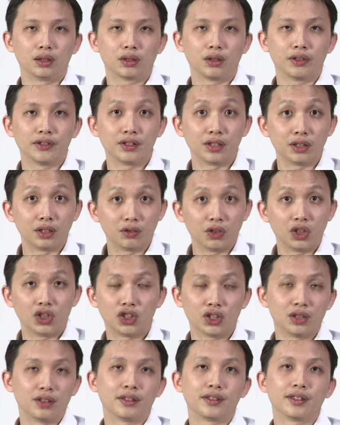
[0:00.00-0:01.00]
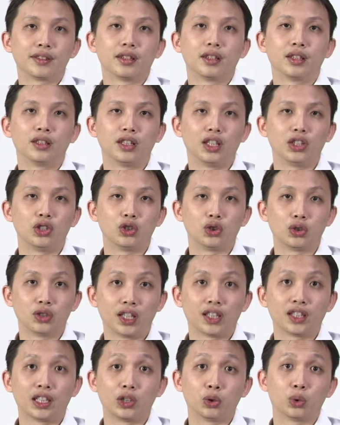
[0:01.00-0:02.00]
considerations that you should
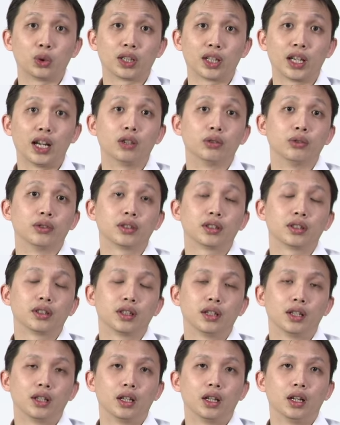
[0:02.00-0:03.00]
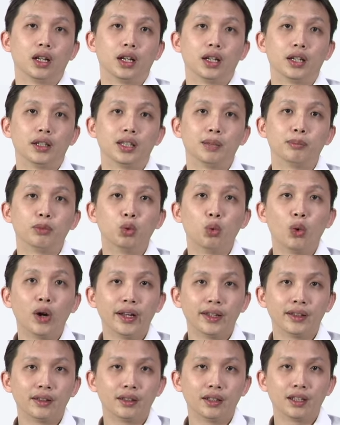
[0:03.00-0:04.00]
take into account. Number
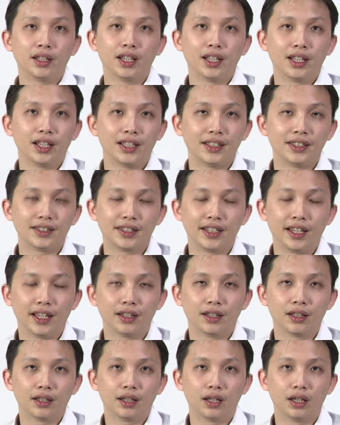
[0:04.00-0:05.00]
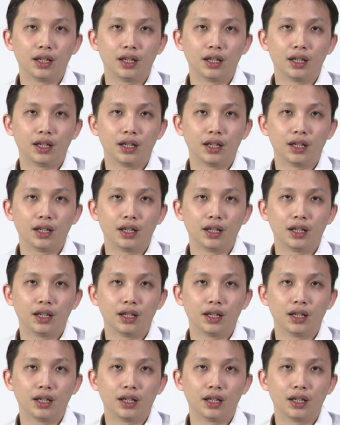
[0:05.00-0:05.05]
one is that